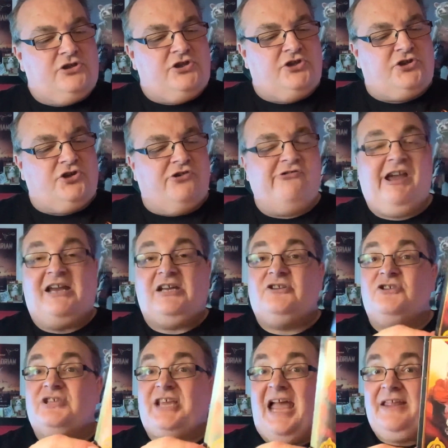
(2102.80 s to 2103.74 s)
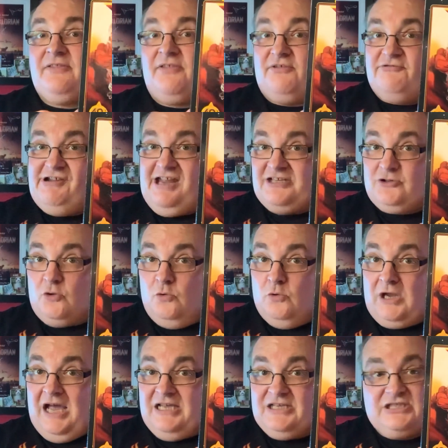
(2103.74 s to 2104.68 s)
the director's and theatrical
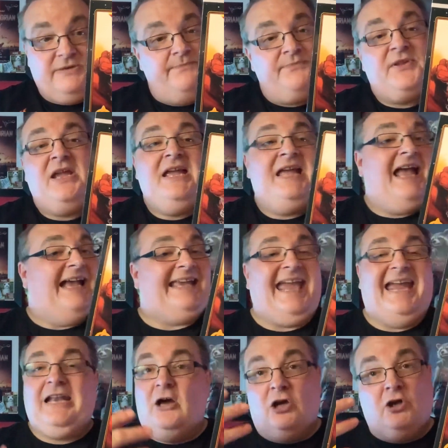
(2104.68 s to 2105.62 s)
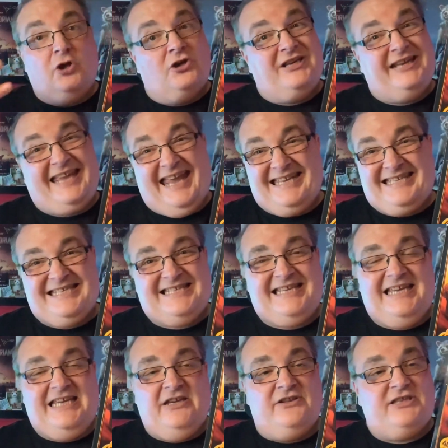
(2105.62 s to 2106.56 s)
cuts. Again, I couldn't get to
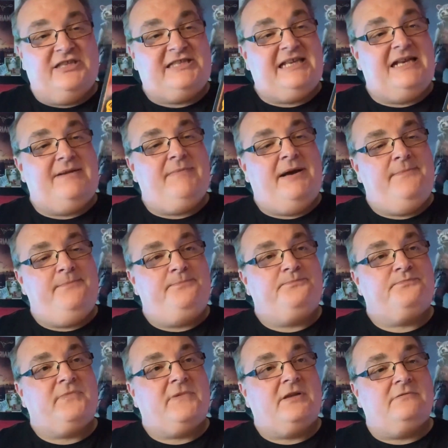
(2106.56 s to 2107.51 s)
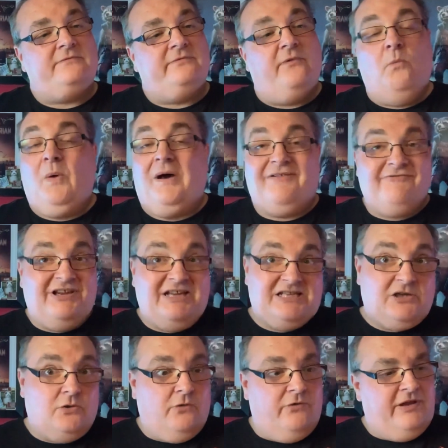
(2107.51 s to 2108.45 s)
see it at the cinema for one
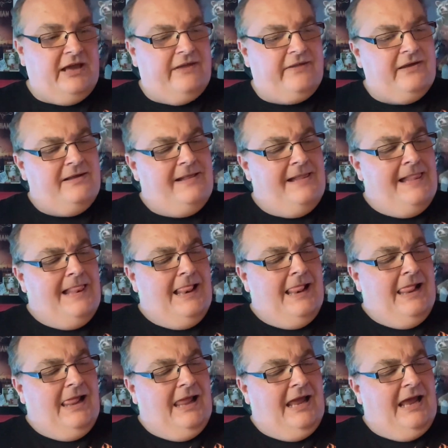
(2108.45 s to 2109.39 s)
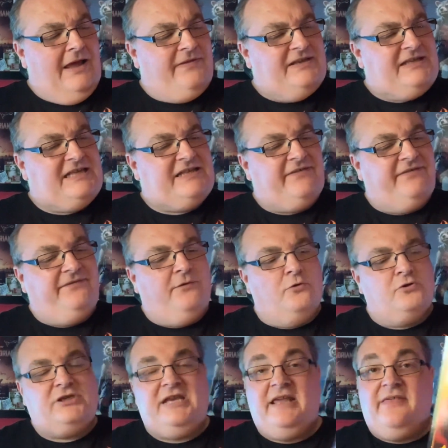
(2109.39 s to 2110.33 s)
reason or the other. Uh, this is the
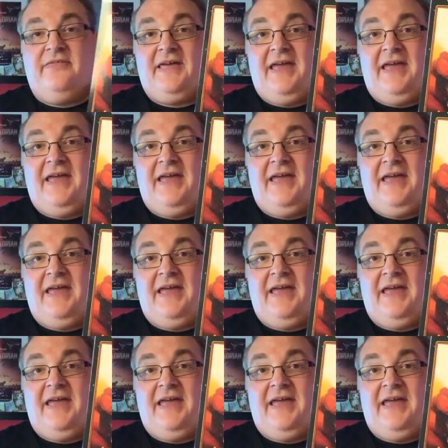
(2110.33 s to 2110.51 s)
40th